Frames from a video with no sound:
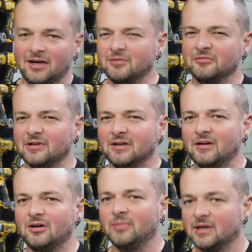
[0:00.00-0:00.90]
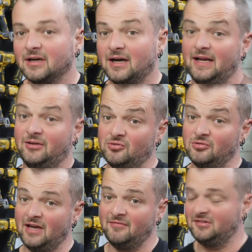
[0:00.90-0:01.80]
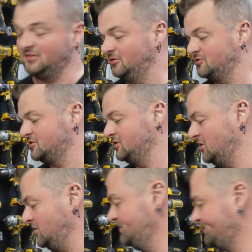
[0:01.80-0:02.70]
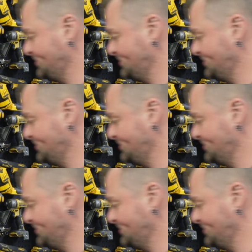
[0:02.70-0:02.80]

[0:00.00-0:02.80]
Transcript: was really hoping. I do have a solution though,